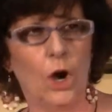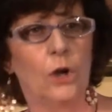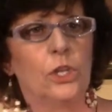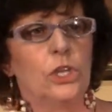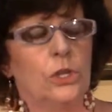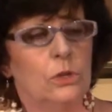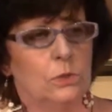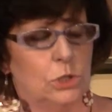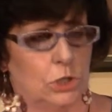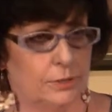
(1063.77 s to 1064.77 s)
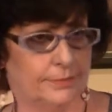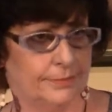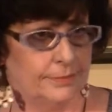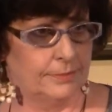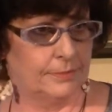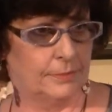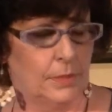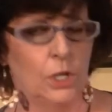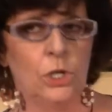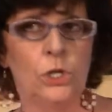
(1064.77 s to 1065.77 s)
are huge.
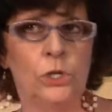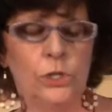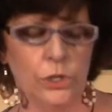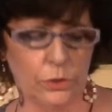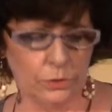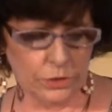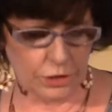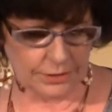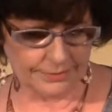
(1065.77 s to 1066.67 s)
Huge.